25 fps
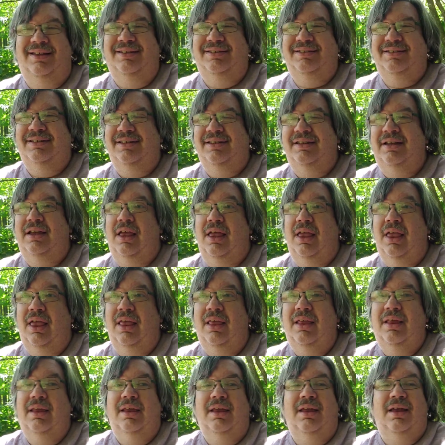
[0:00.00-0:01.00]
it's like
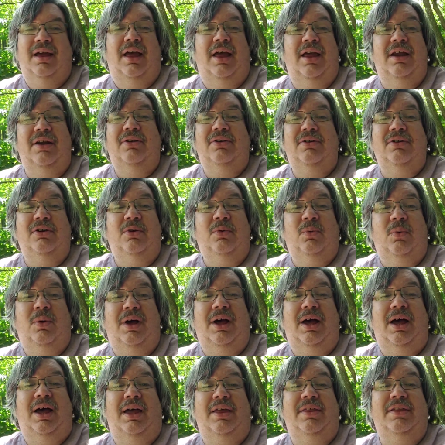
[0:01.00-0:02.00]
I don't know
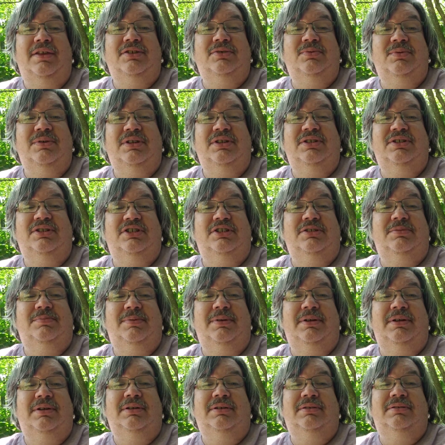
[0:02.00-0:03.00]
why this week has just
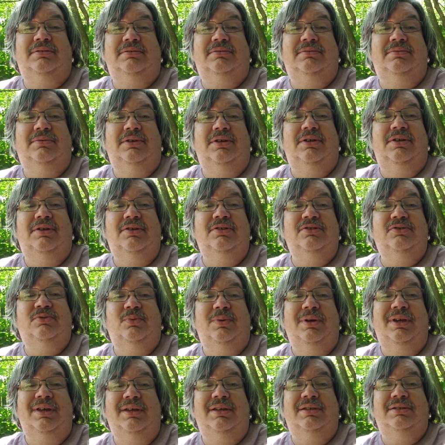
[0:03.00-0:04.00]
been one of those
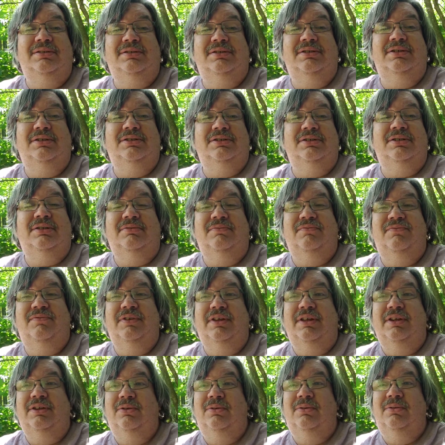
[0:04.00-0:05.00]
weeks. You just don't
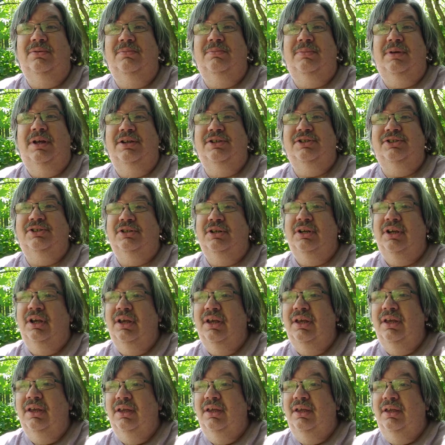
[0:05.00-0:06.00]
feel like doing much.
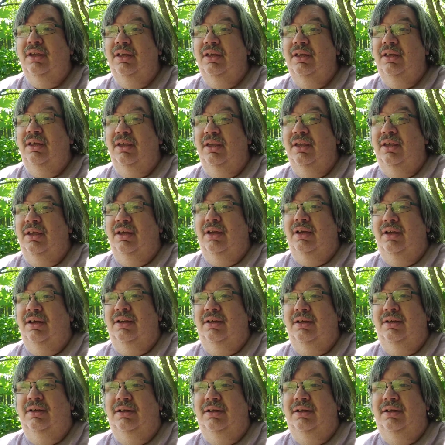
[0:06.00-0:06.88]
Uh,